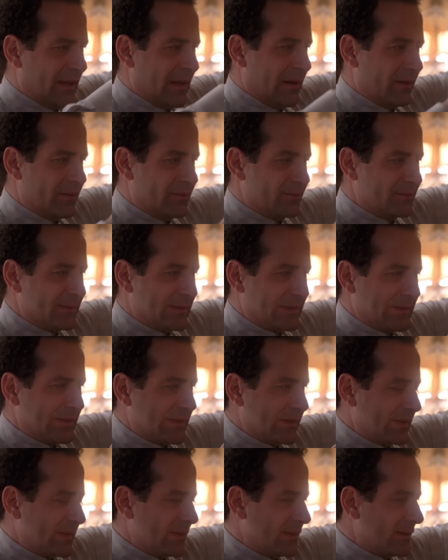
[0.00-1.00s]
No.
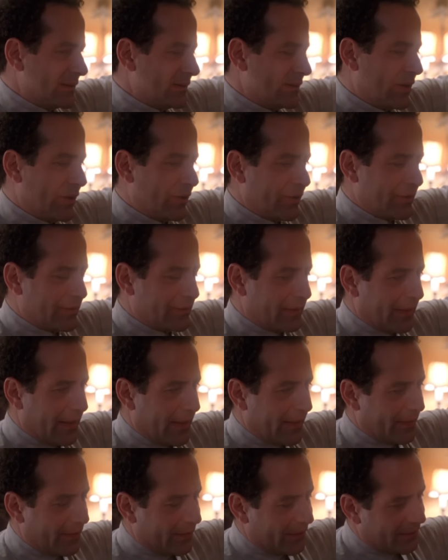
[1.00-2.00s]
No, it's
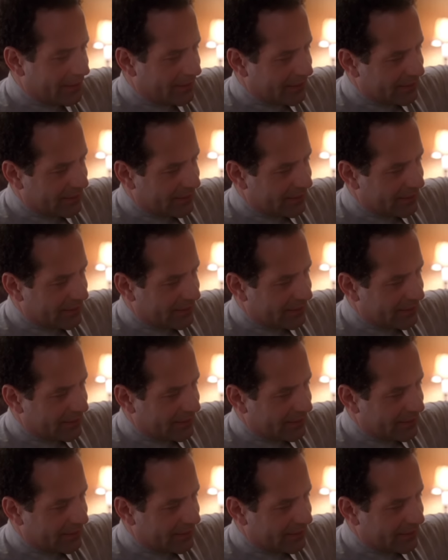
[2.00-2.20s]
leather.